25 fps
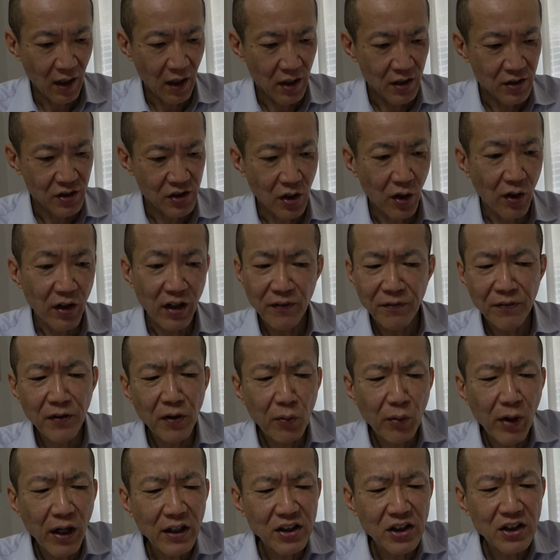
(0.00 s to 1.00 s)
So if
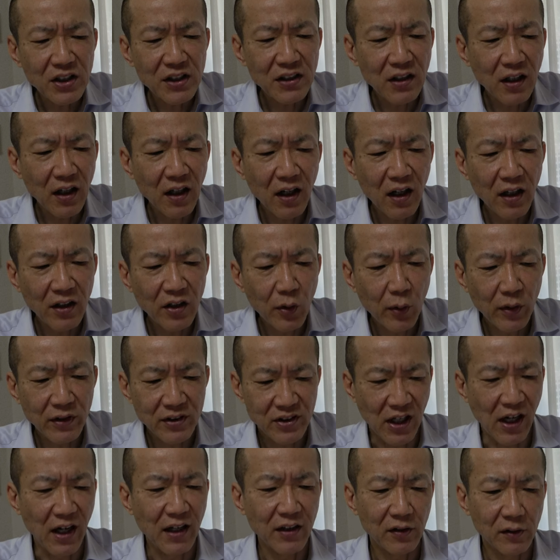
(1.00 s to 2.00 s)
you register your
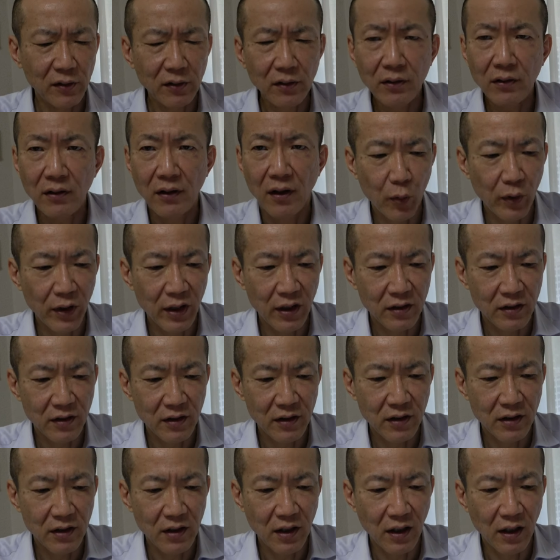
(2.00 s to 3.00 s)
title
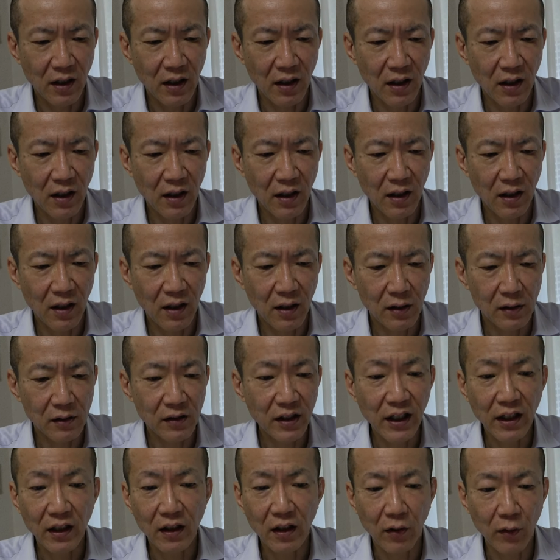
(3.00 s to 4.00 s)
with
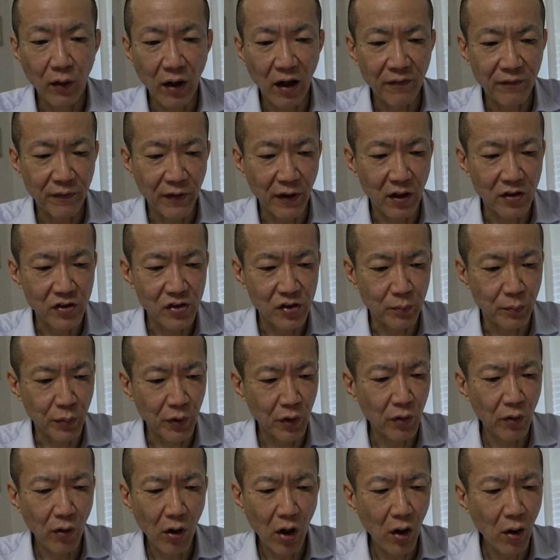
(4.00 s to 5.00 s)
Legal Affairs
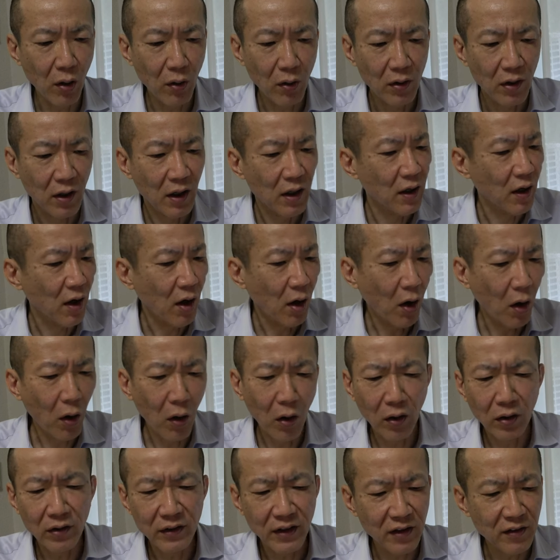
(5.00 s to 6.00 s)
Bureau,
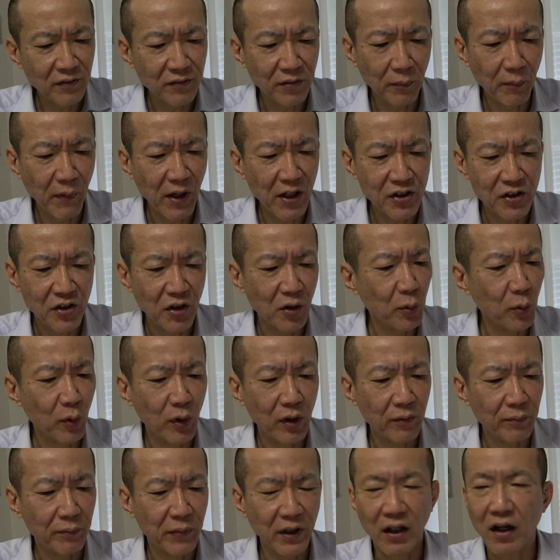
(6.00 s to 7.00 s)
all the information
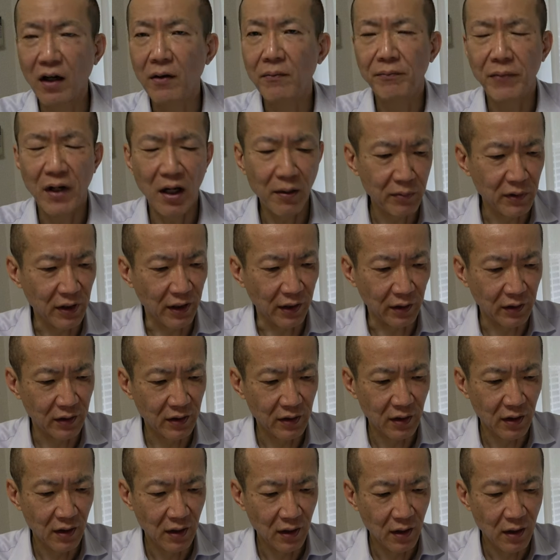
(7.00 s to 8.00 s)
will become
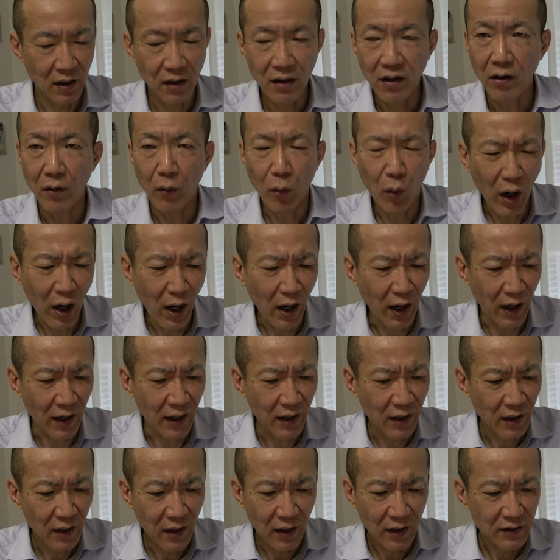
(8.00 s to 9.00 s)
public. Why?
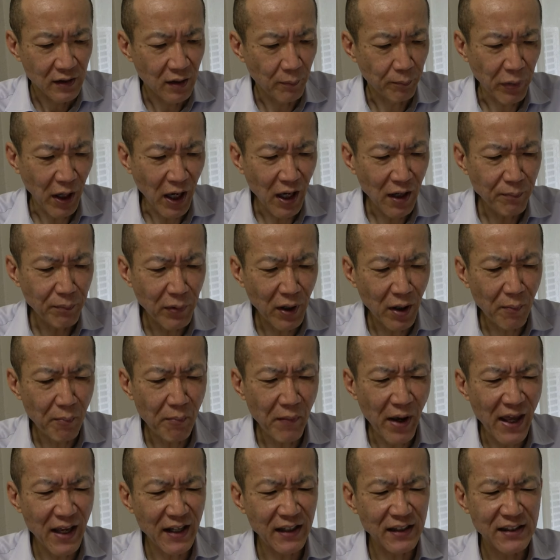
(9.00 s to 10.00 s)
The paper
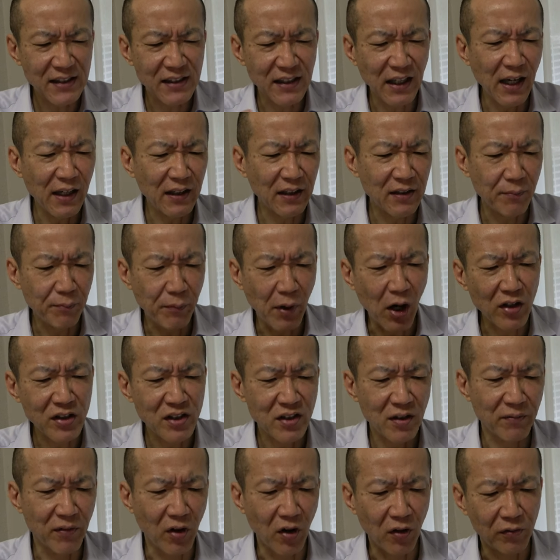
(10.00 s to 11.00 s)
makes it
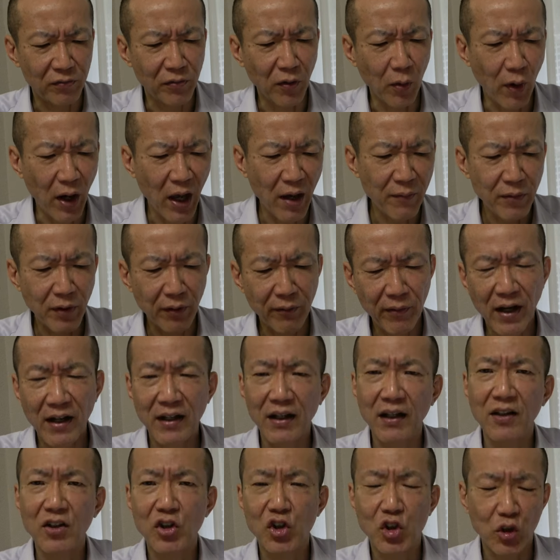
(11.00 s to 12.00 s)
possible for
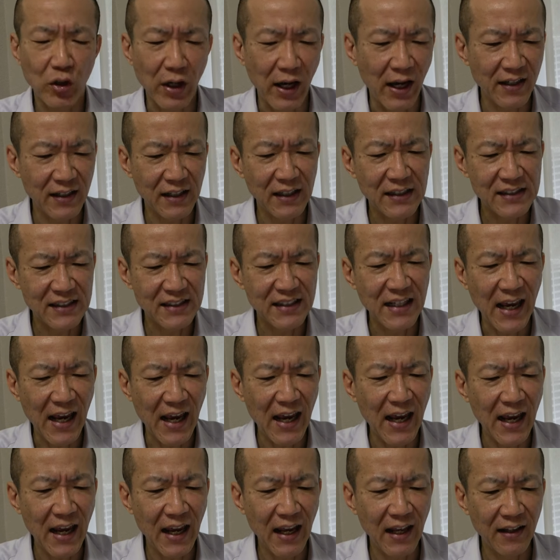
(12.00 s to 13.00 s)
everybody to
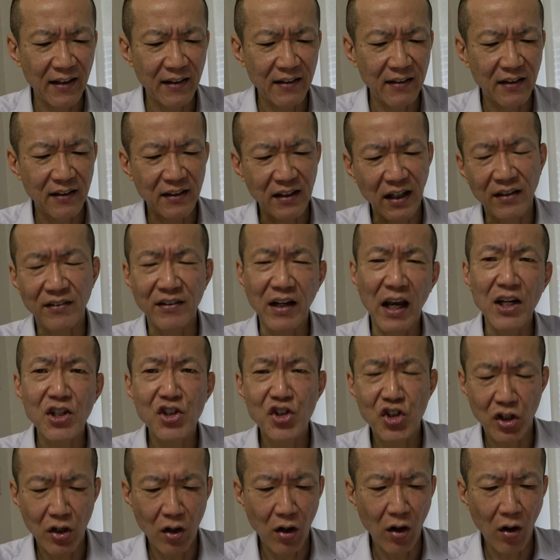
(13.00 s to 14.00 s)
understand the
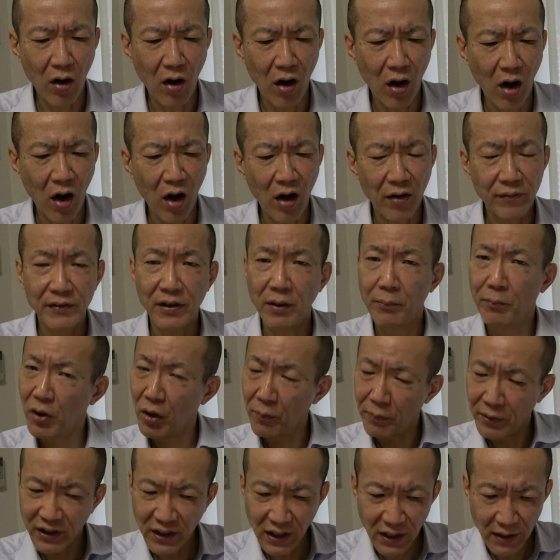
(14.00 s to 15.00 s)
nature of the
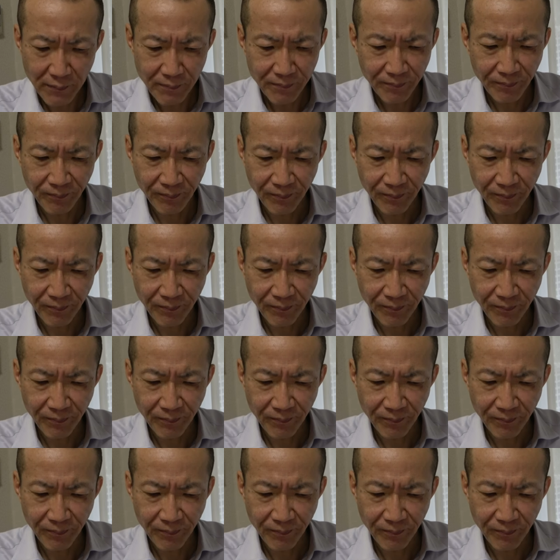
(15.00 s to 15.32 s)
property,